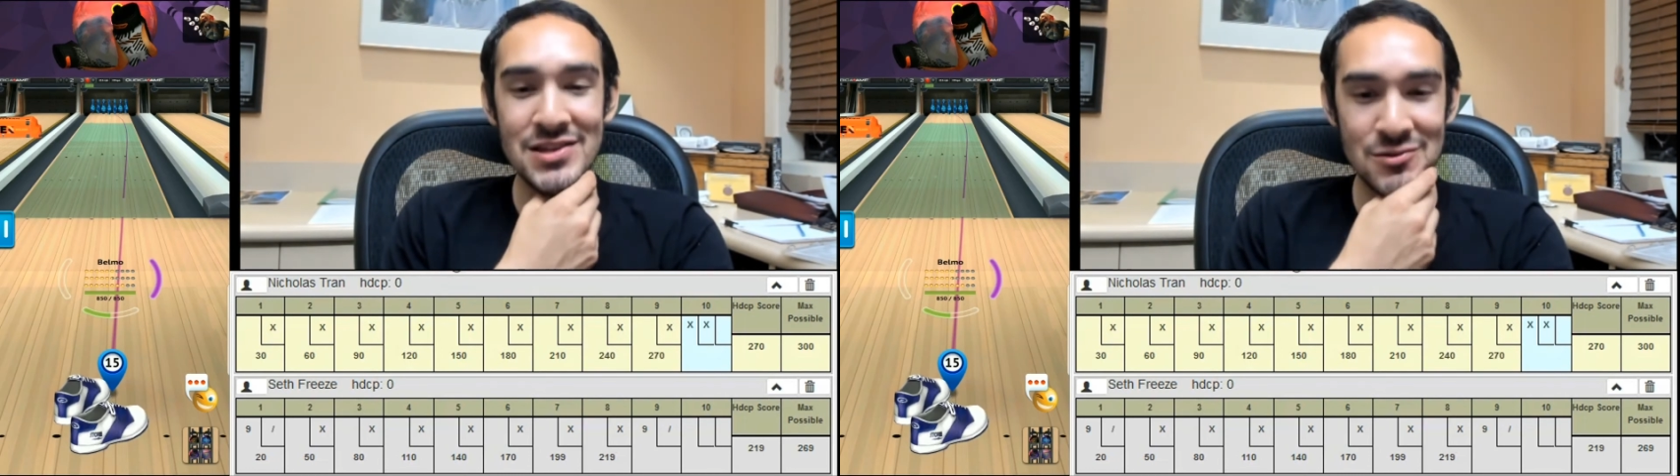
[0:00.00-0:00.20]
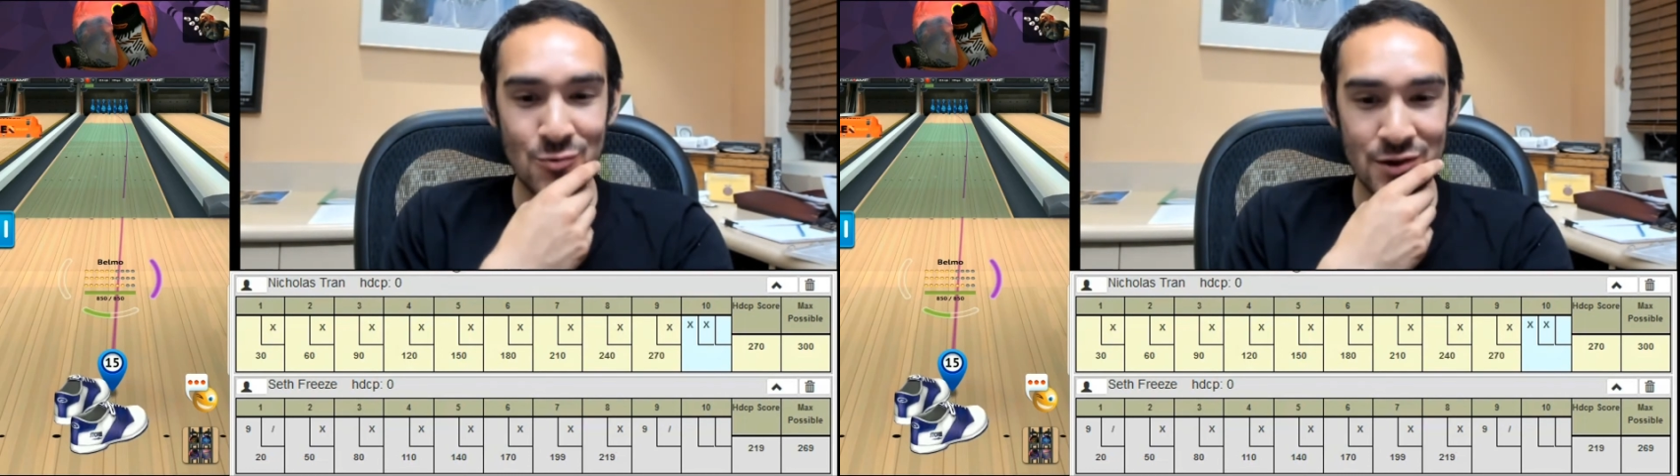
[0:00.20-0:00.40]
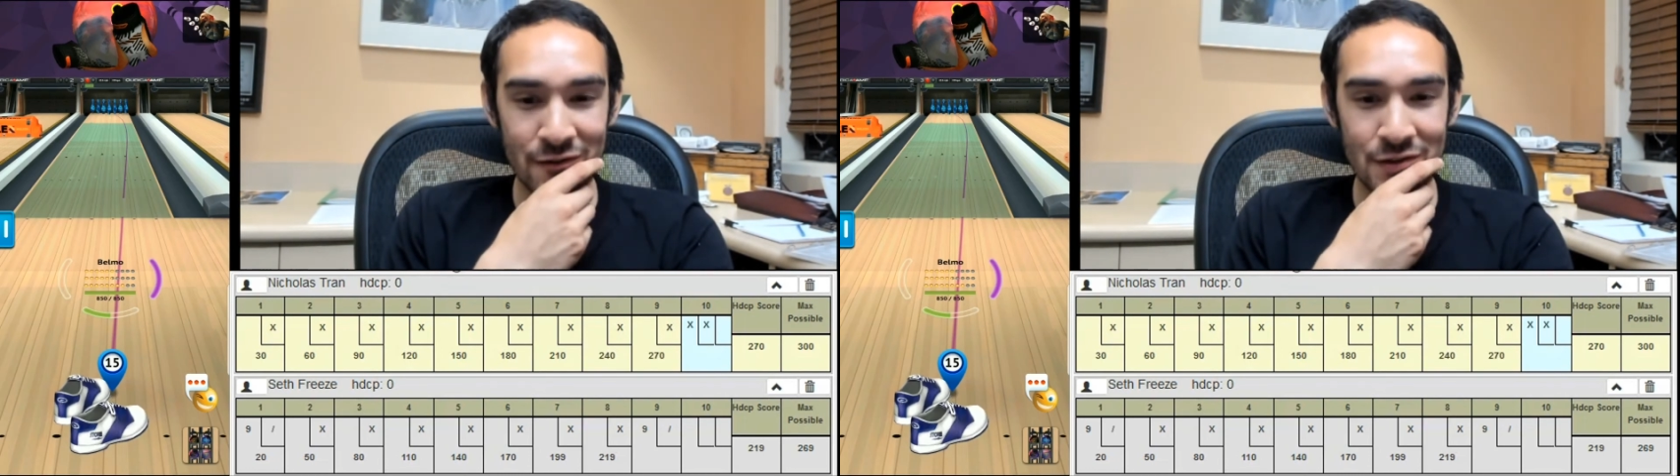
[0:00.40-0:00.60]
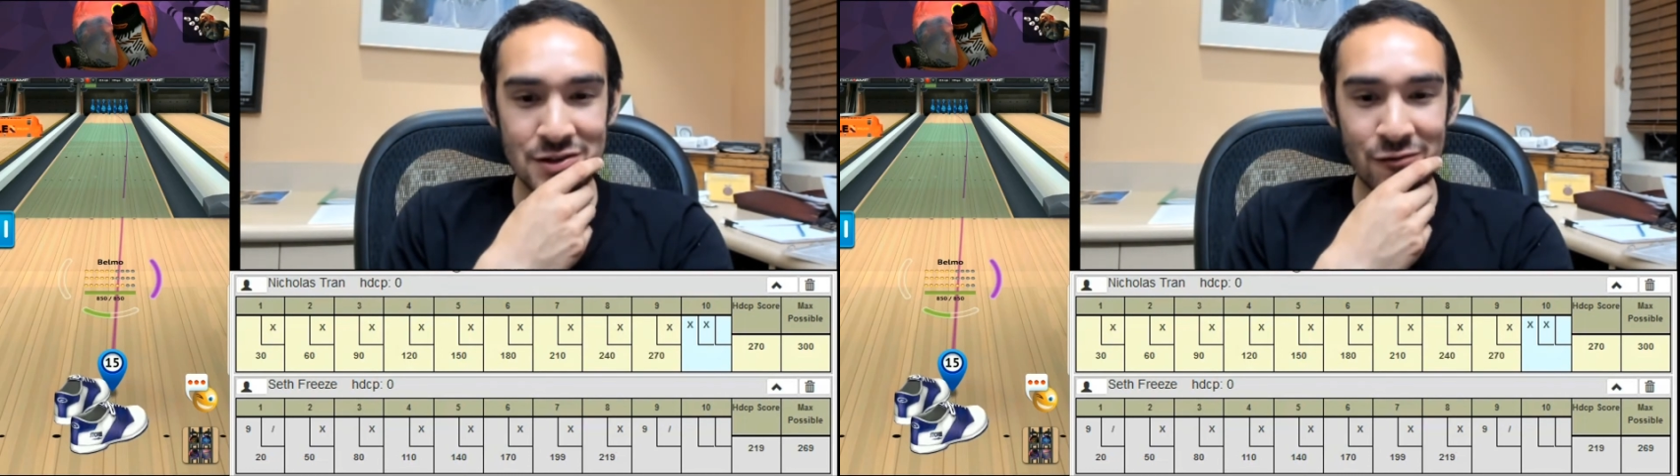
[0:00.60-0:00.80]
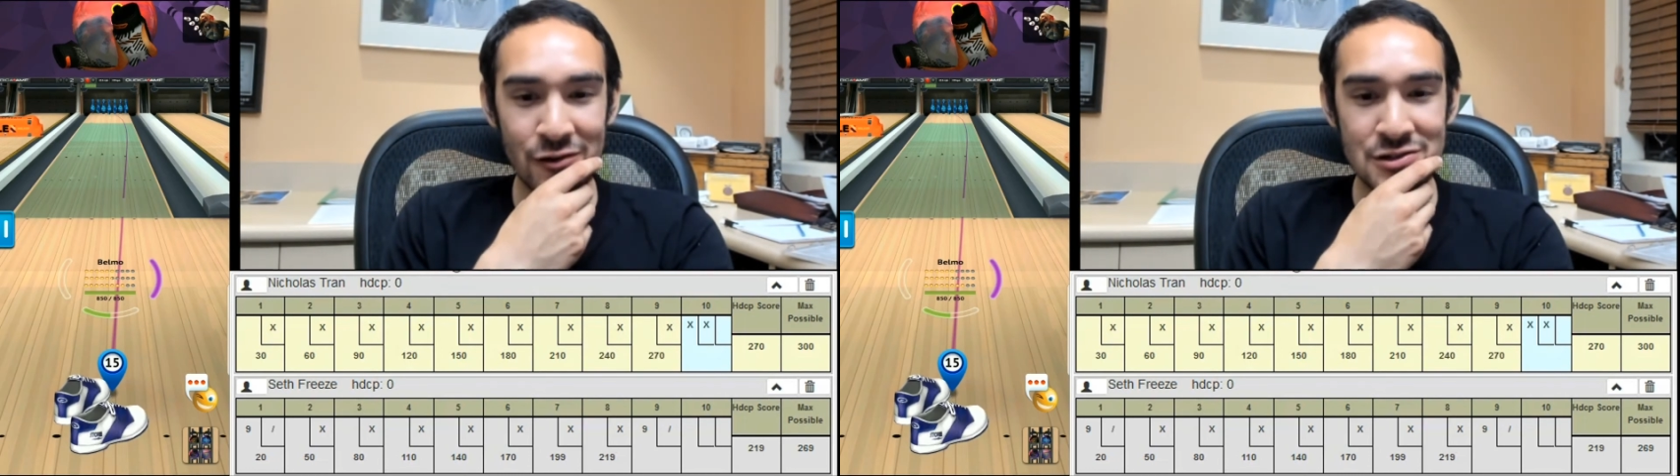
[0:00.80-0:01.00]
this
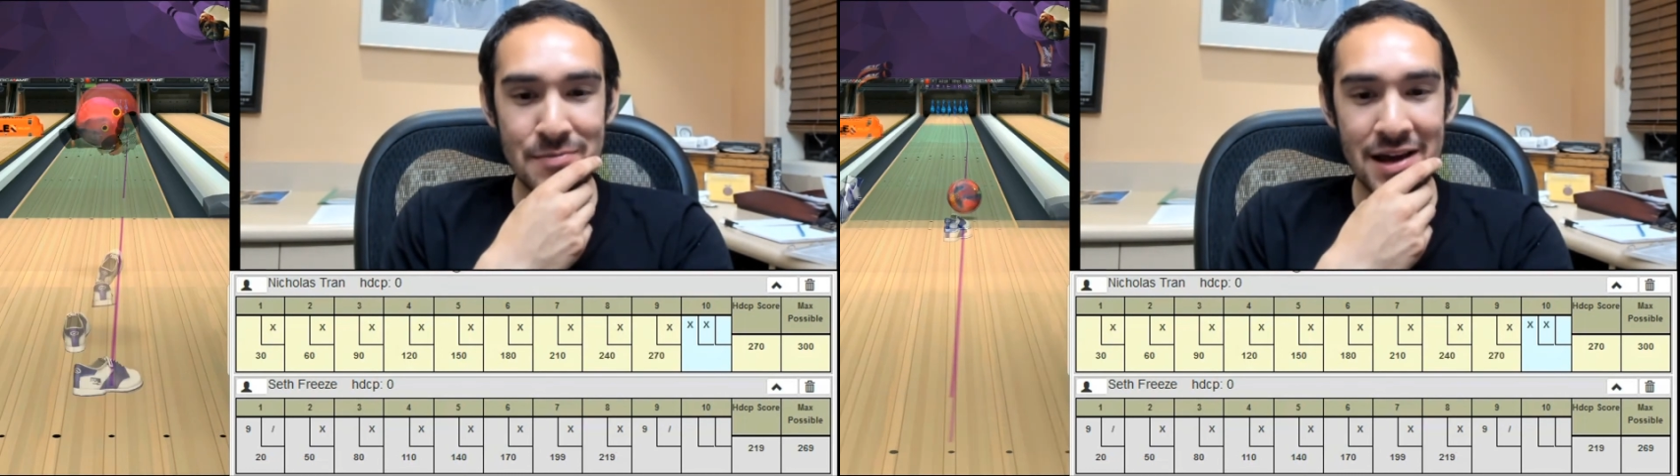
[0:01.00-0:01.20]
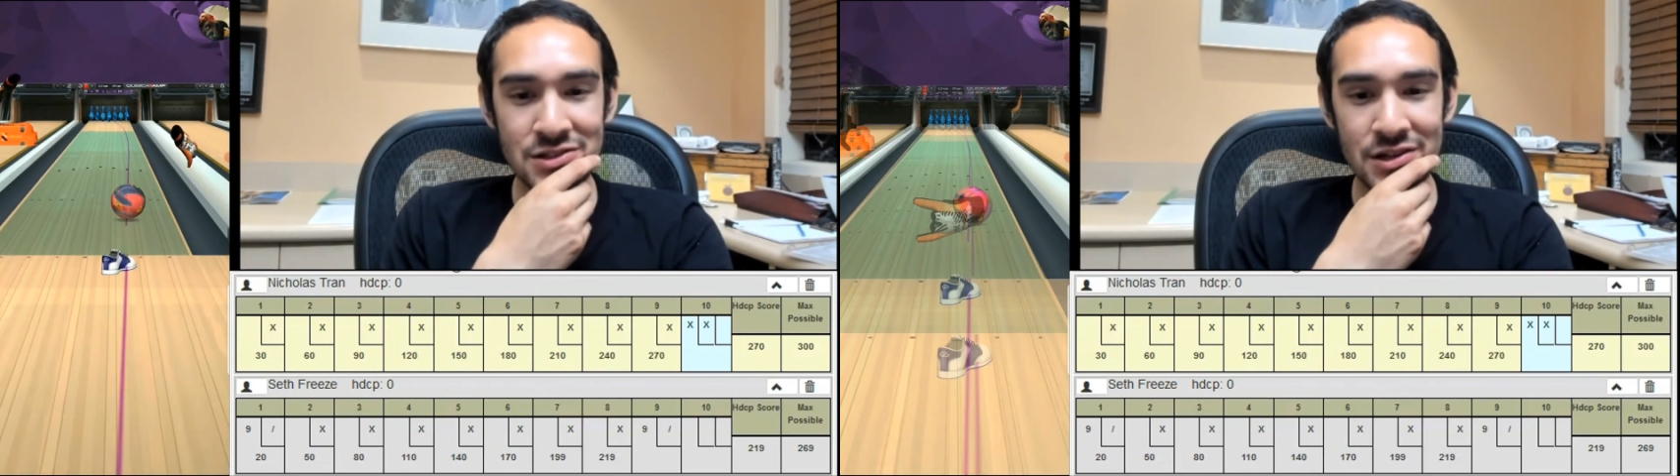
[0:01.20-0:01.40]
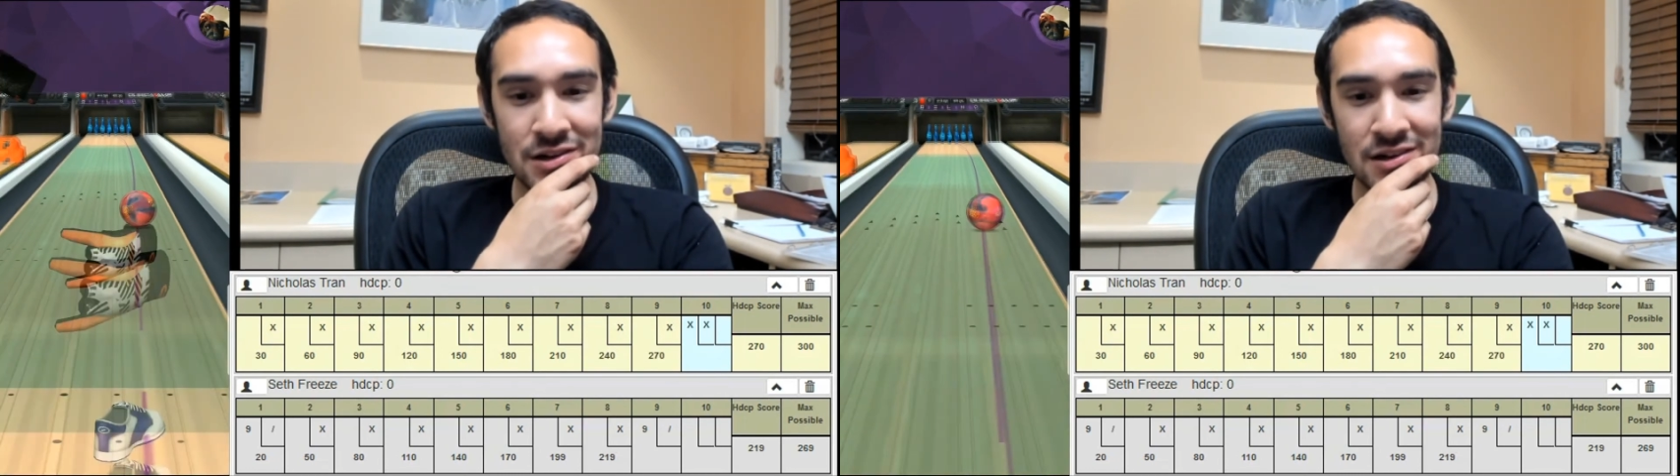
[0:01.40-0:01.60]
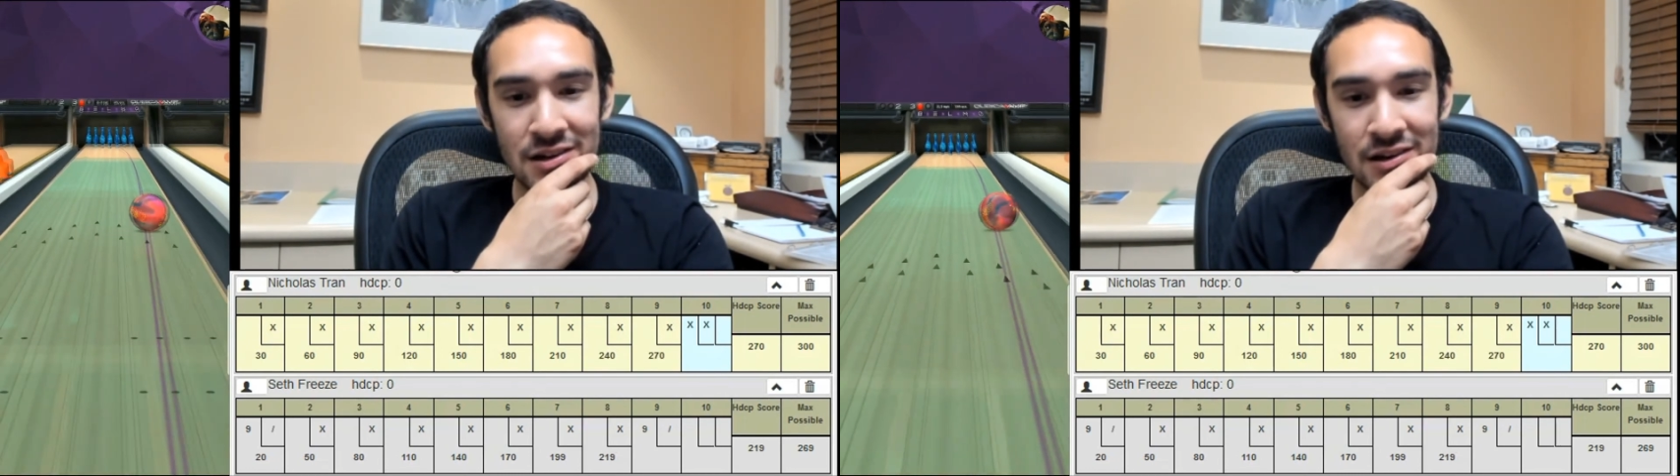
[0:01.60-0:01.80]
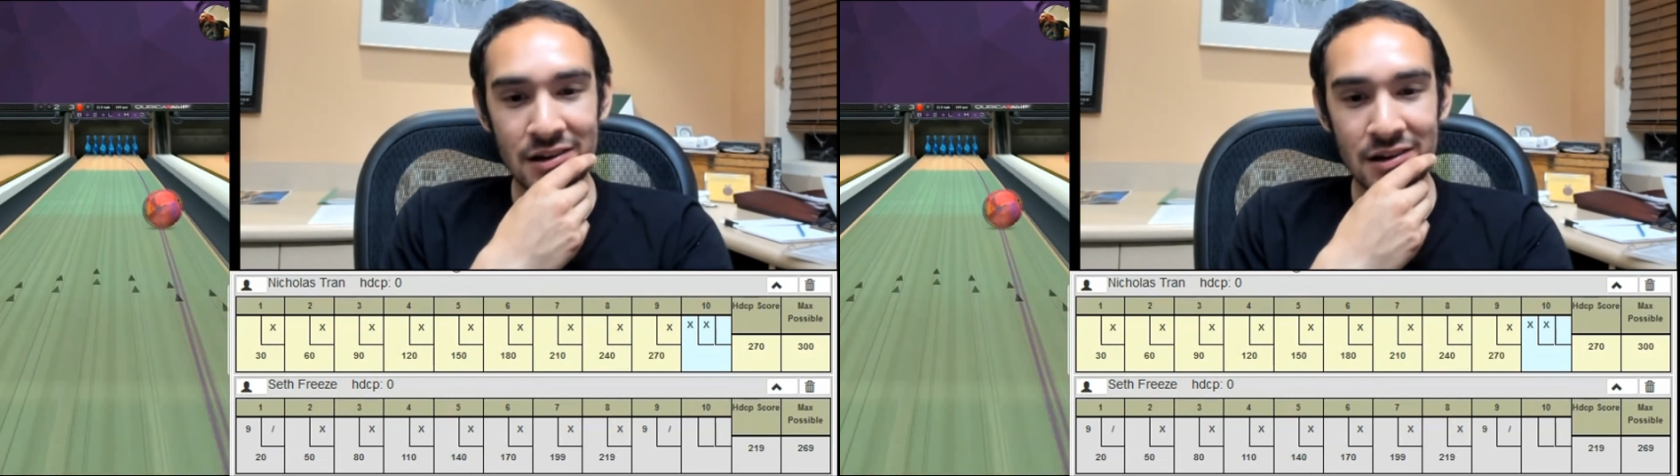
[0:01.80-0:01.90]
first match here.